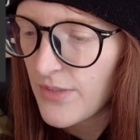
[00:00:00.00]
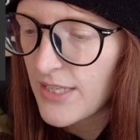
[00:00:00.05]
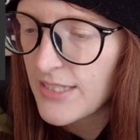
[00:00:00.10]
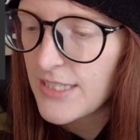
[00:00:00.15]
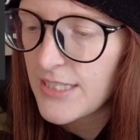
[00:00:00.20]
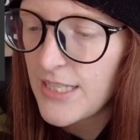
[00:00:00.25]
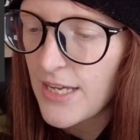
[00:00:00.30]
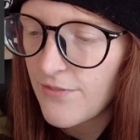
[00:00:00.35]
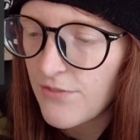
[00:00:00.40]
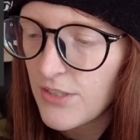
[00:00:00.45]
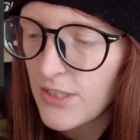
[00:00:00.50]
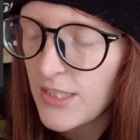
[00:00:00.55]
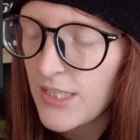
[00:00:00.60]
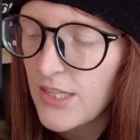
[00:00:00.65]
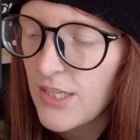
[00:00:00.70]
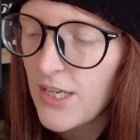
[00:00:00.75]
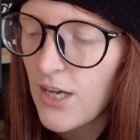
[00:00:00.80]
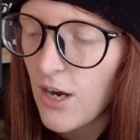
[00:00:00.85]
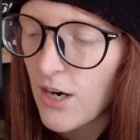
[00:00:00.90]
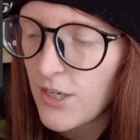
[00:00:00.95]
It's definitely
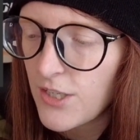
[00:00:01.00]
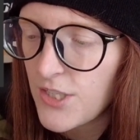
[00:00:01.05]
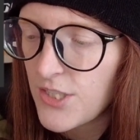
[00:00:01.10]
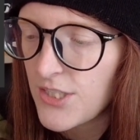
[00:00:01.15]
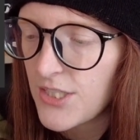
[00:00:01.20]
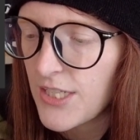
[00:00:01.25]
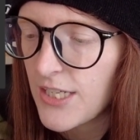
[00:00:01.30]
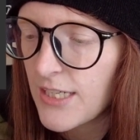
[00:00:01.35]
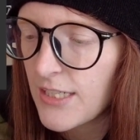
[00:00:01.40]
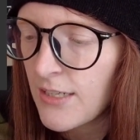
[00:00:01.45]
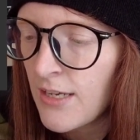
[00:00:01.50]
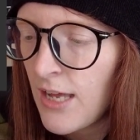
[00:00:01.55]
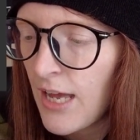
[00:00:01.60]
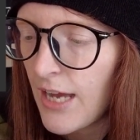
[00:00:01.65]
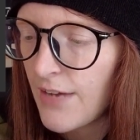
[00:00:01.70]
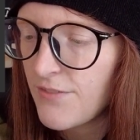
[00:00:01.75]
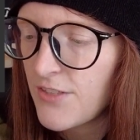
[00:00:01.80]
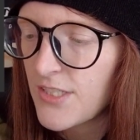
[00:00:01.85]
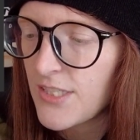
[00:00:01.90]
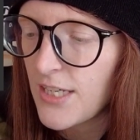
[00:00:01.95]
the hardest thing
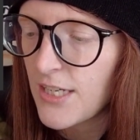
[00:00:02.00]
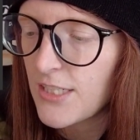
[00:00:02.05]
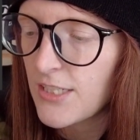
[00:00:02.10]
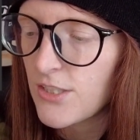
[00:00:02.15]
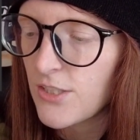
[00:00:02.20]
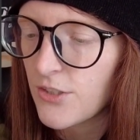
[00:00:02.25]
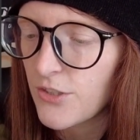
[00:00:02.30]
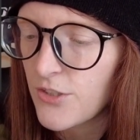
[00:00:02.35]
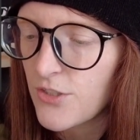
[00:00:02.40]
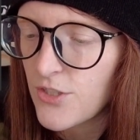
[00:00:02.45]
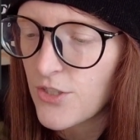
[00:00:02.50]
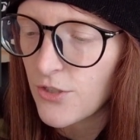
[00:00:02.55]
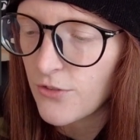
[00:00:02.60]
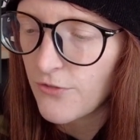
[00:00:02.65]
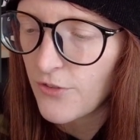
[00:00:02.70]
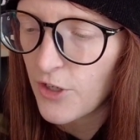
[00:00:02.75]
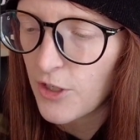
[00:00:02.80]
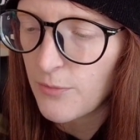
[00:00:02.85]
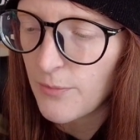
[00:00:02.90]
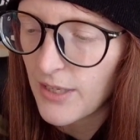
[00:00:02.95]
I've decided to learn so
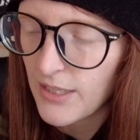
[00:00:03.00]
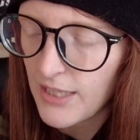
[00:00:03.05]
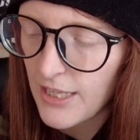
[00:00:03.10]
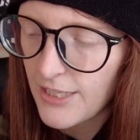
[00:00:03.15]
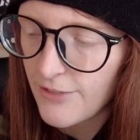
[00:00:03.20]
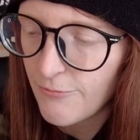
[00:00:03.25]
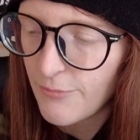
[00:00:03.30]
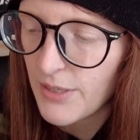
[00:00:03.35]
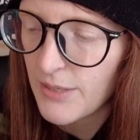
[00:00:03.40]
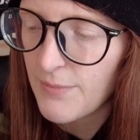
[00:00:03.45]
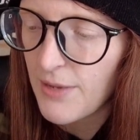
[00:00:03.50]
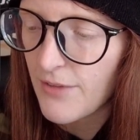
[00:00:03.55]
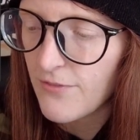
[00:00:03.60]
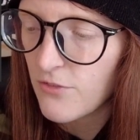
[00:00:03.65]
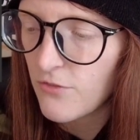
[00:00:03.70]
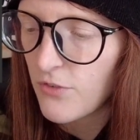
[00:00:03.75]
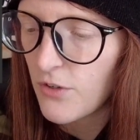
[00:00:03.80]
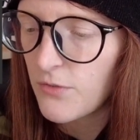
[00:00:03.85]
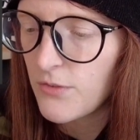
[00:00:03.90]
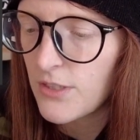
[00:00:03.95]
far in my life, but I'm
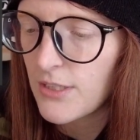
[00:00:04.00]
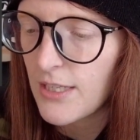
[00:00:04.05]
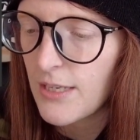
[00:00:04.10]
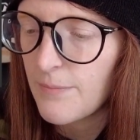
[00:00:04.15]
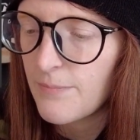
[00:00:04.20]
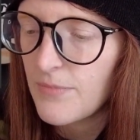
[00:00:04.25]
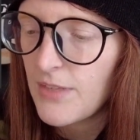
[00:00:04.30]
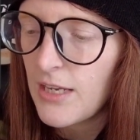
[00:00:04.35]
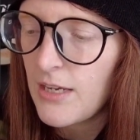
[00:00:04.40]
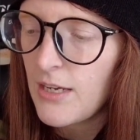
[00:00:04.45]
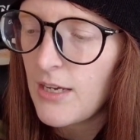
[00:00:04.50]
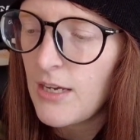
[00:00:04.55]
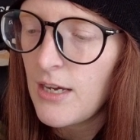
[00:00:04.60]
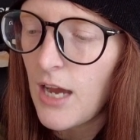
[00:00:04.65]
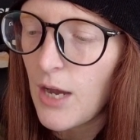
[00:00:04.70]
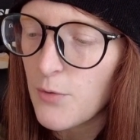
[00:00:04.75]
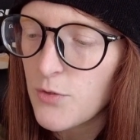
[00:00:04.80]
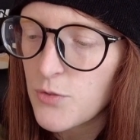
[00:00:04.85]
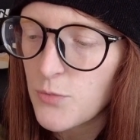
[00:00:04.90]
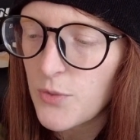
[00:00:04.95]
having fun with it.
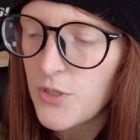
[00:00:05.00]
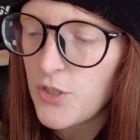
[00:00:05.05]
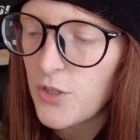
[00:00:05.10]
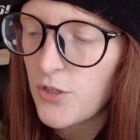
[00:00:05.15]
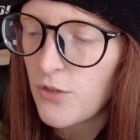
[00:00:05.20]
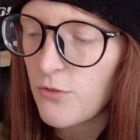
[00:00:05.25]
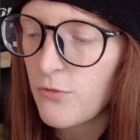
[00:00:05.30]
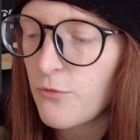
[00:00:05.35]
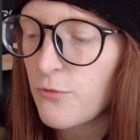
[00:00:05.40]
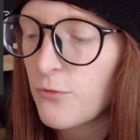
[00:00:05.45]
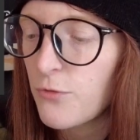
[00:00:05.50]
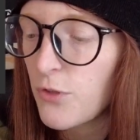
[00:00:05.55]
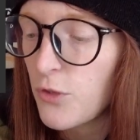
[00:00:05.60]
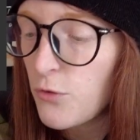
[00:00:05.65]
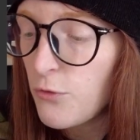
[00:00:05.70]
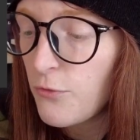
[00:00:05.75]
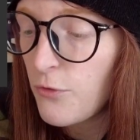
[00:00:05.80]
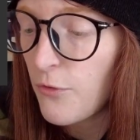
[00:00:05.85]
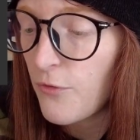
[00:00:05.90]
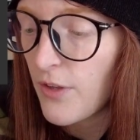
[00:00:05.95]
I was wondering if
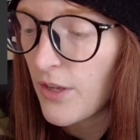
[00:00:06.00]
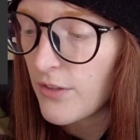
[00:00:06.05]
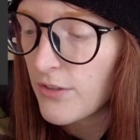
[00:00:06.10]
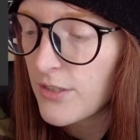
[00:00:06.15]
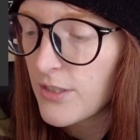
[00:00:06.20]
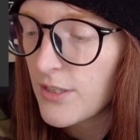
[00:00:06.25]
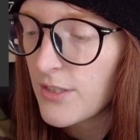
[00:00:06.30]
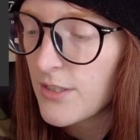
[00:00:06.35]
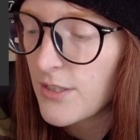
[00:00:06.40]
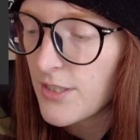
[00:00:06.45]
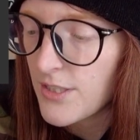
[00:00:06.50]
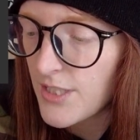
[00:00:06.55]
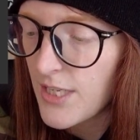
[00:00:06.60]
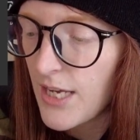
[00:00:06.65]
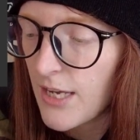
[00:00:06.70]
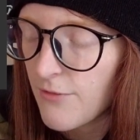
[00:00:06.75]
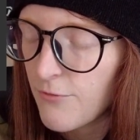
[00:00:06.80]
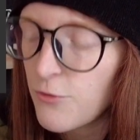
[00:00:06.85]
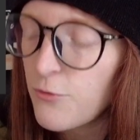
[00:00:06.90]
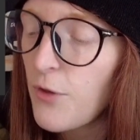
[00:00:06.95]
you've felt the
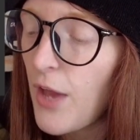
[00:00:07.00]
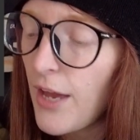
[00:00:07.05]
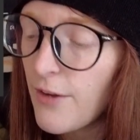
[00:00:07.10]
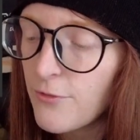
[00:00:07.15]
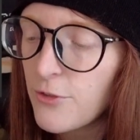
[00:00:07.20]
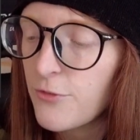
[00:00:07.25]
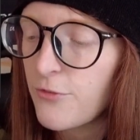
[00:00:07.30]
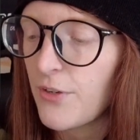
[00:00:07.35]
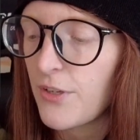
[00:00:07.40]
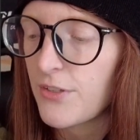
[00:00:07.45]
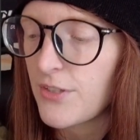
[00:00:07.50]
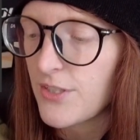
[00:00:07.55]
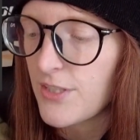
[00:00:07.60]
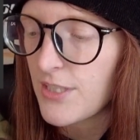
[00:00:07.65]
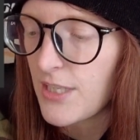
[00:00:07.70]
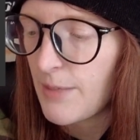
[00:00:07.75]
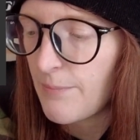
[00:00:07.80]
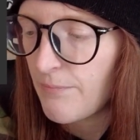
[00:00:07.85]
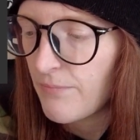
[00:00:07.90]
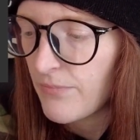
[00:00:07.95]
same, if you've ever felt the
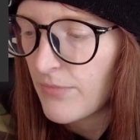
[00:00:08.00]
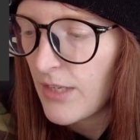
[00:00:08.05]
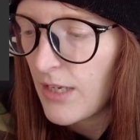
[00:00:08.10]
same.